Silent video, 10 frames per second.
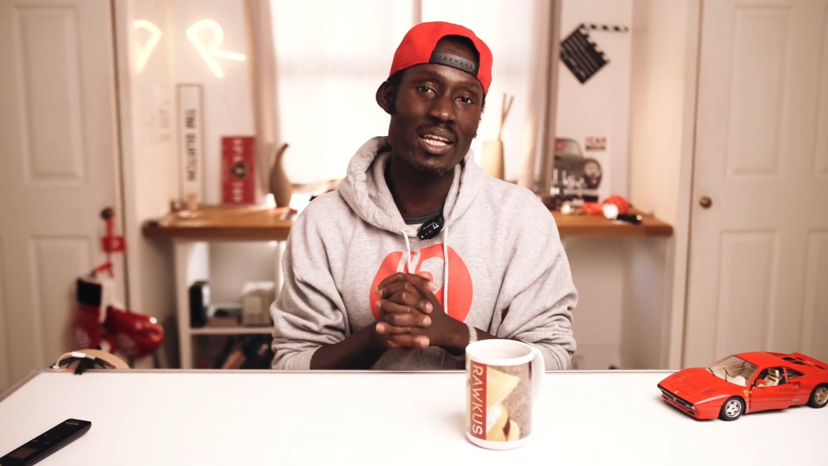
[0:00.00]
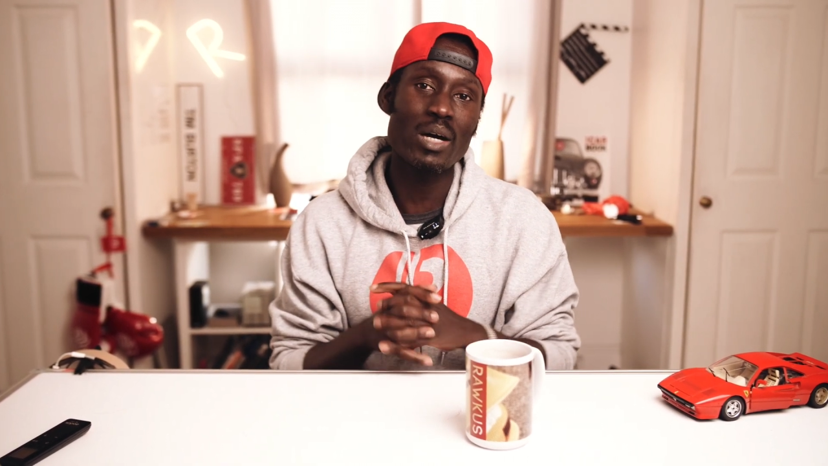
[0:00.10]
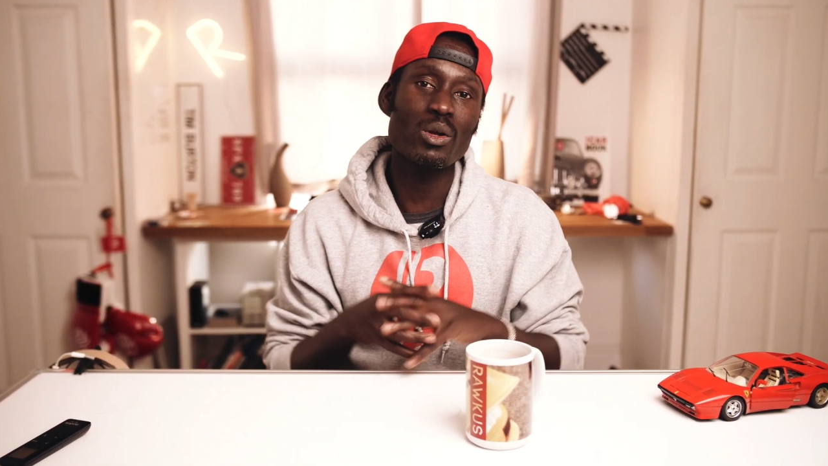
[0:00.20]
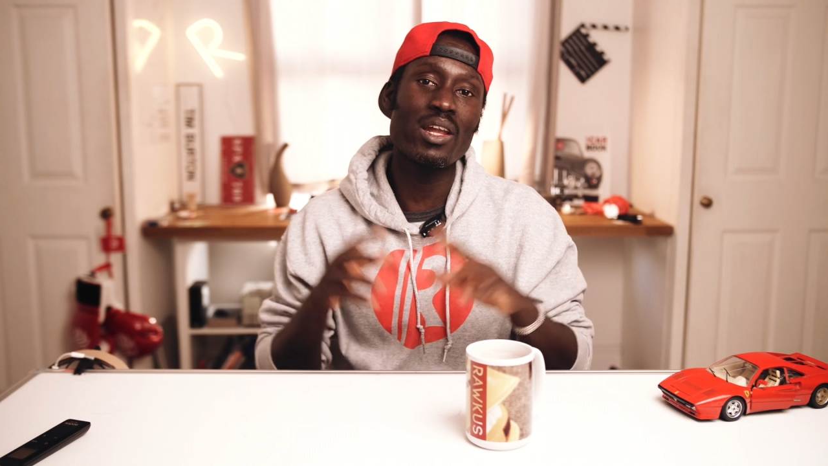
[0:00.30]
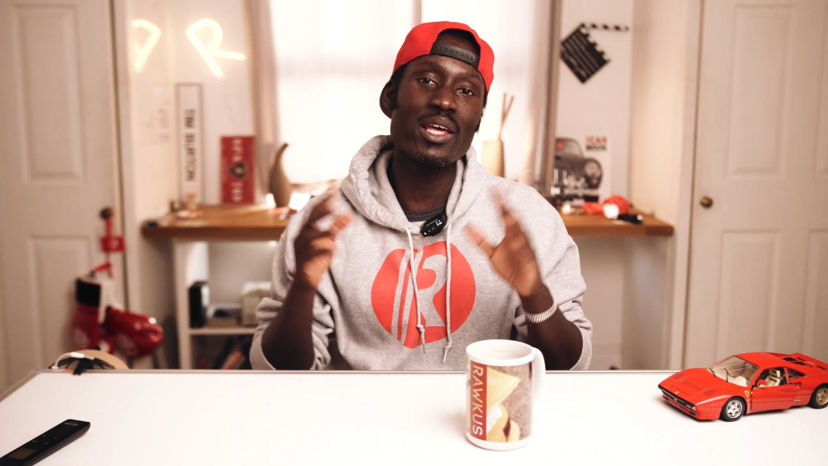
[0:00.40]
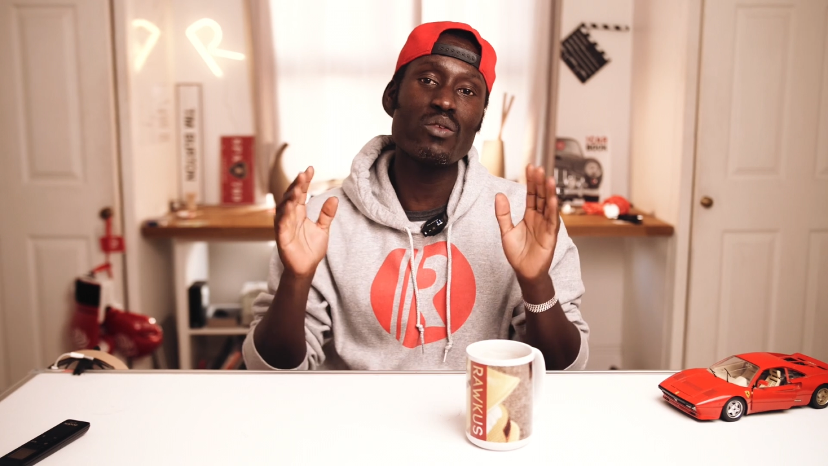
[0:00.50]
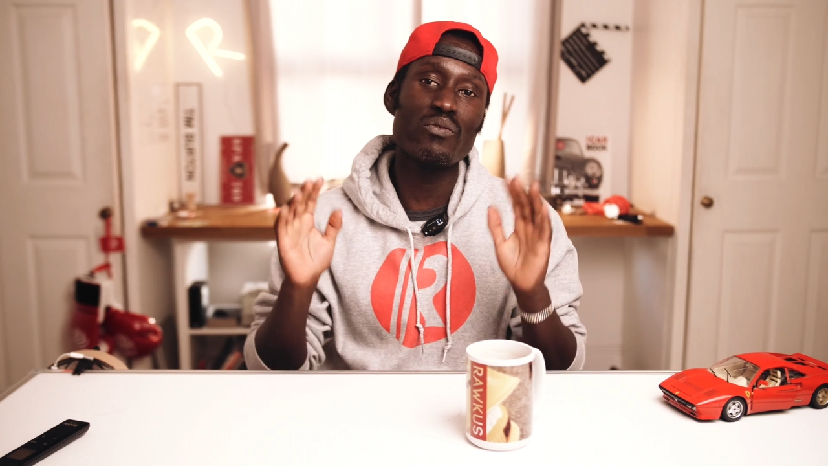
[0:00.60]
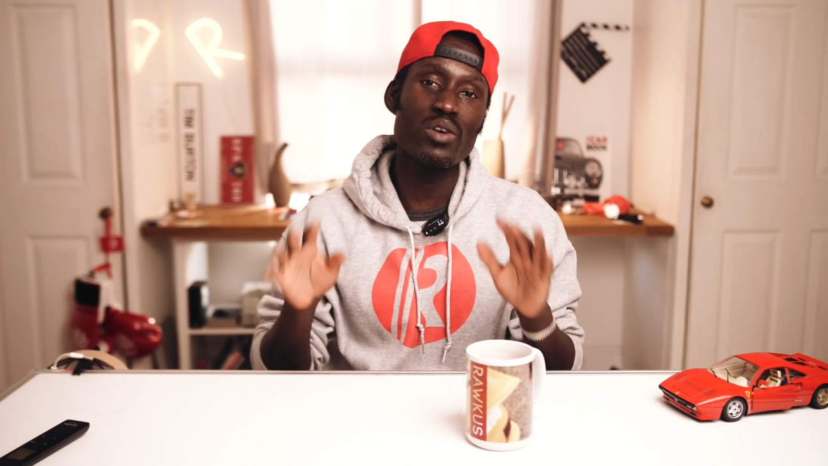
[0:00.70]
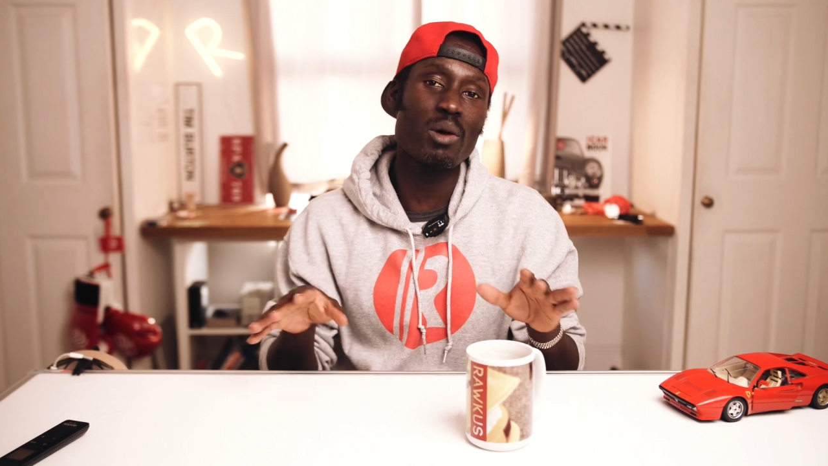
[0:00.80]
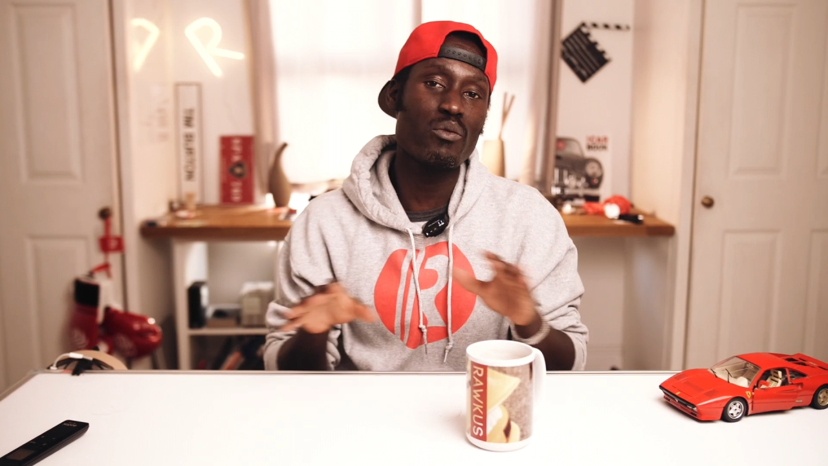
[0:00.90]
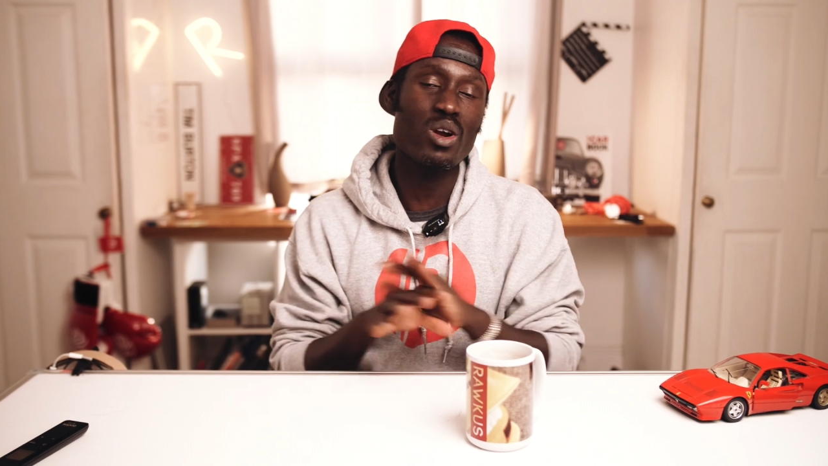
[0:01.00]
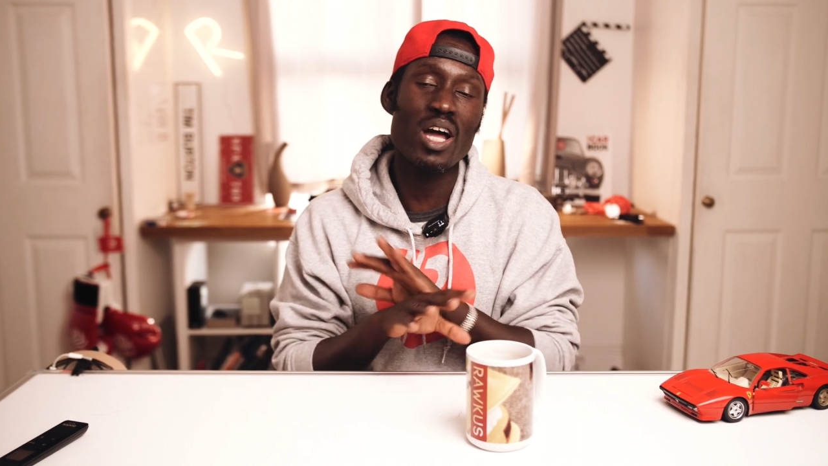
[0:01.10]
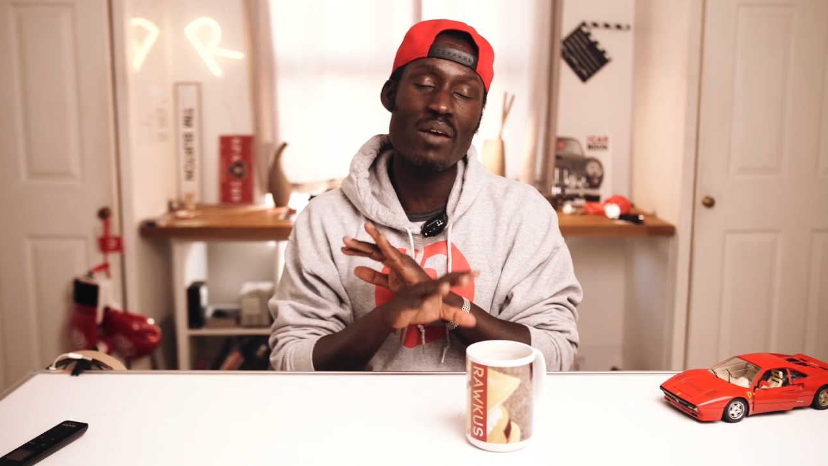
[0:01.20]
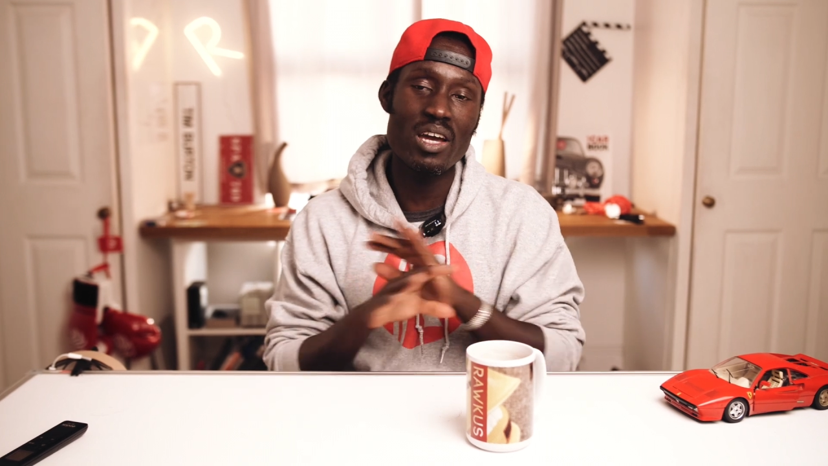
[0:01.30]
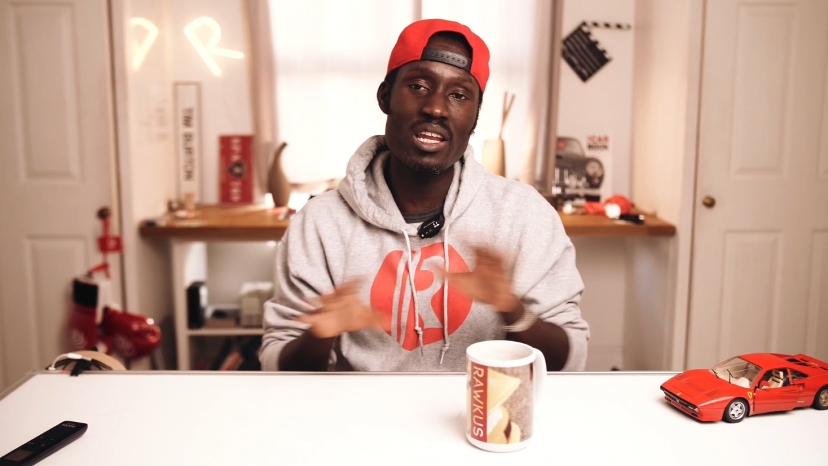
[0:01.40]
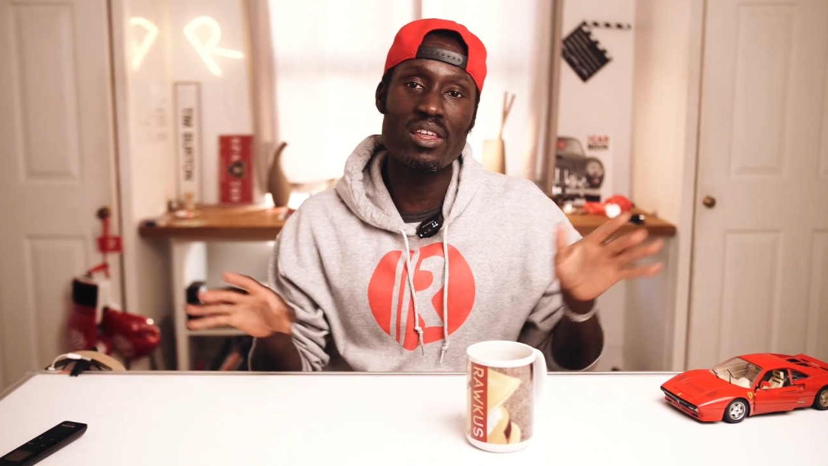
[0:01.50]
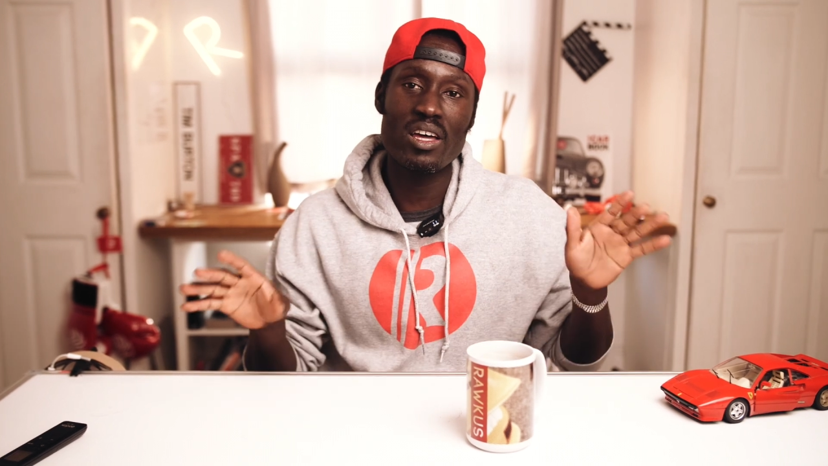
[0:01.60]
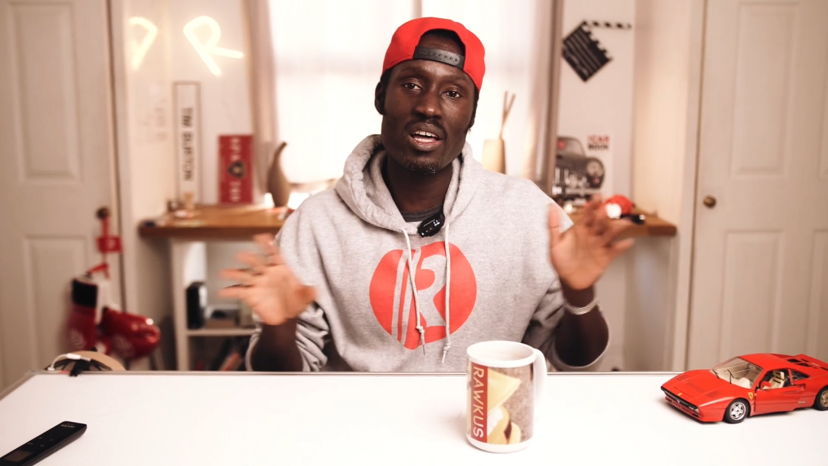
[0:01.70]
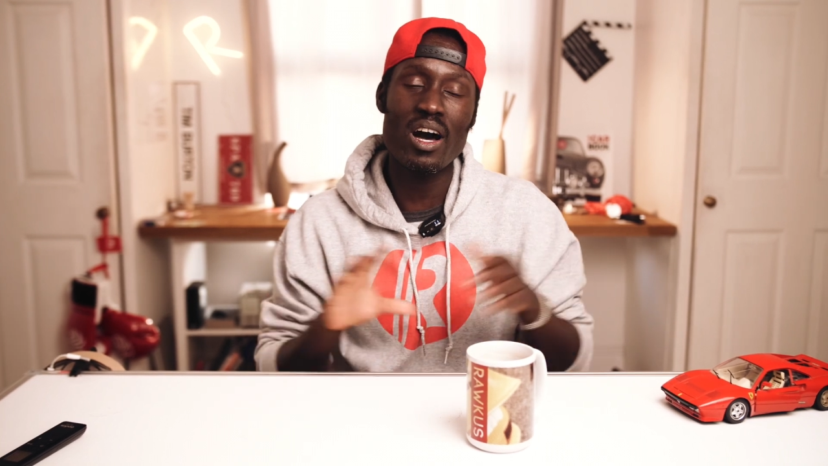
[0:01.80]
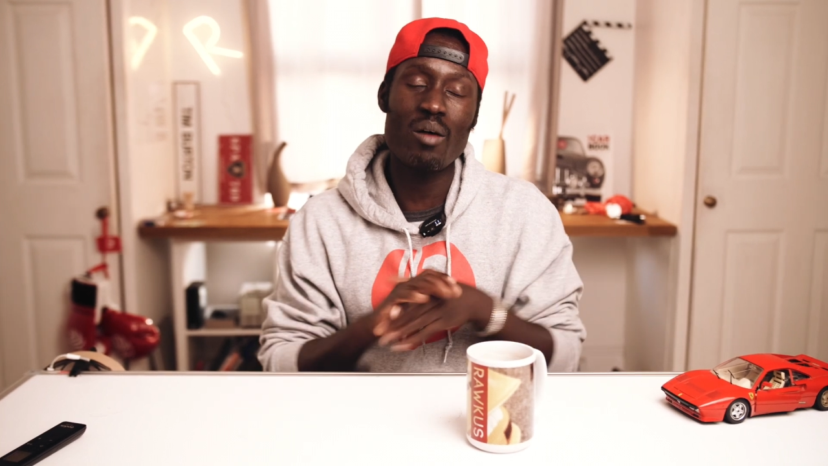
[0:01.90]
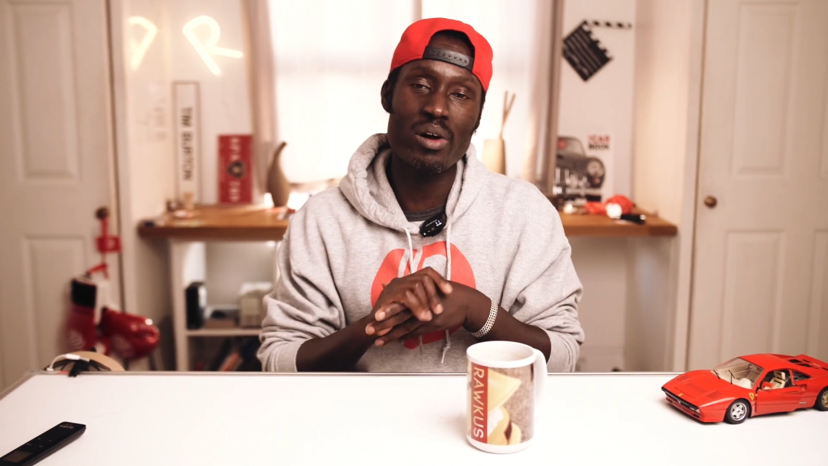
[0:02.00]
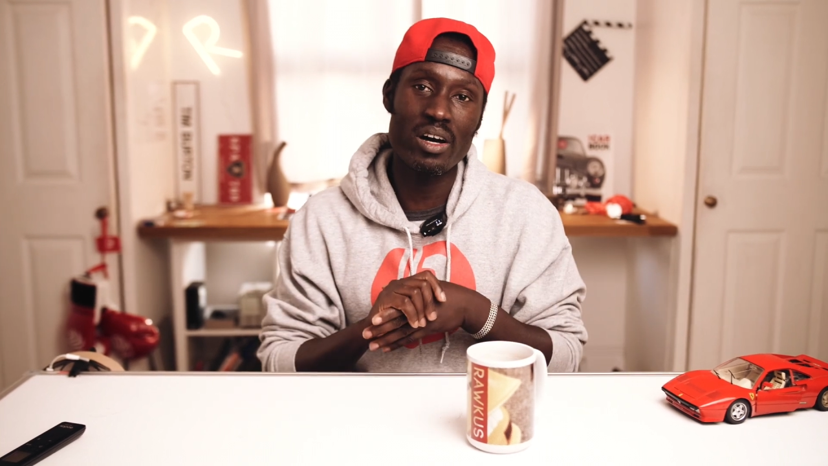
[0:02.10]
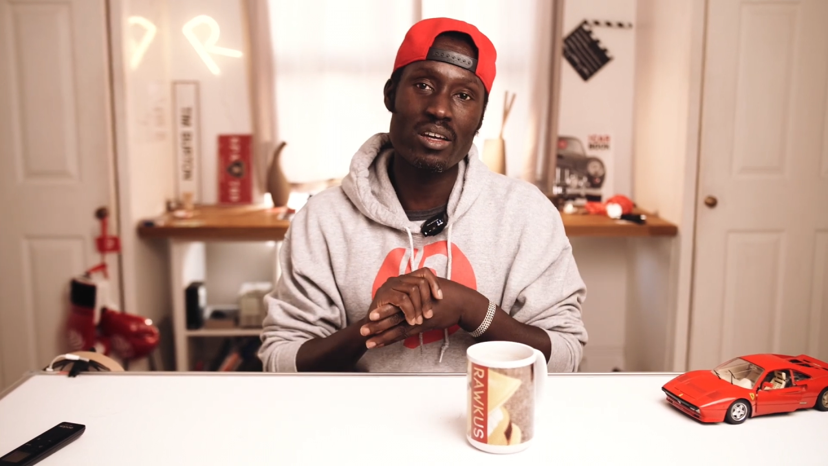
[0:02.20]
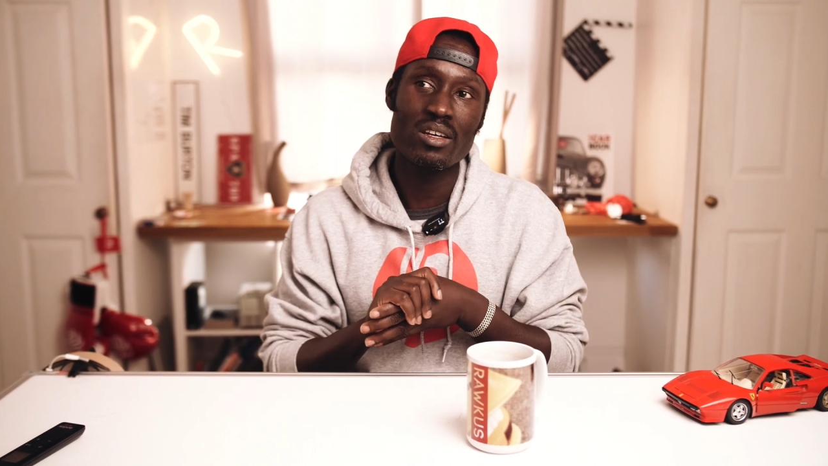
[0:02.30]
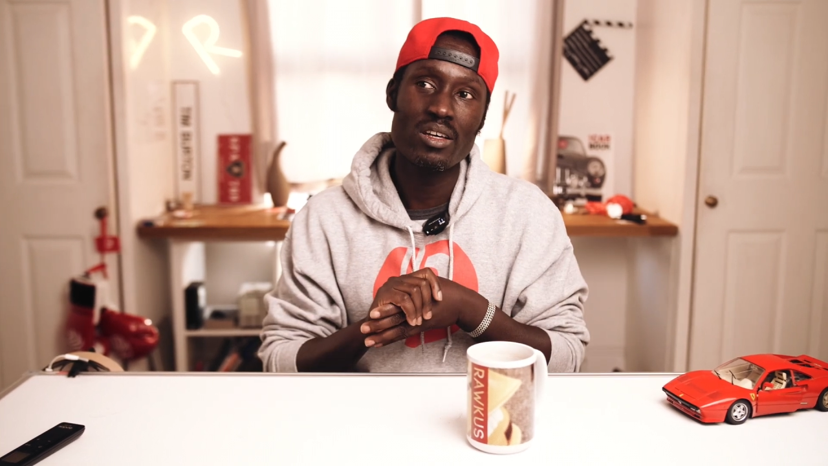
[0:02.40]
They will not let you film or photograph anything in the car park,